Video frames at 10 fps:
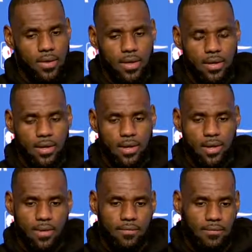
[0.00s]
And
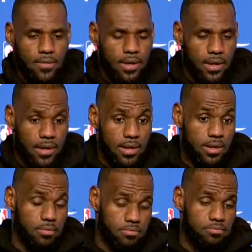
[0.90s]

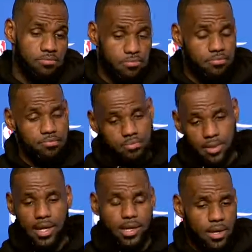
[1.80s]
they're
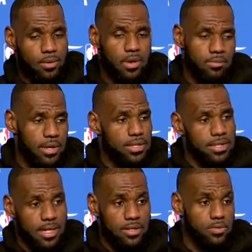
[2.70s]
playing like one of the best
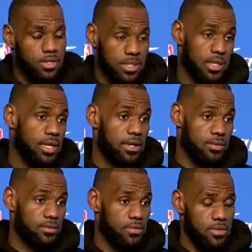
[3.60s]
teams once again.
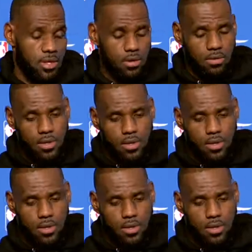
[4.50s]
So,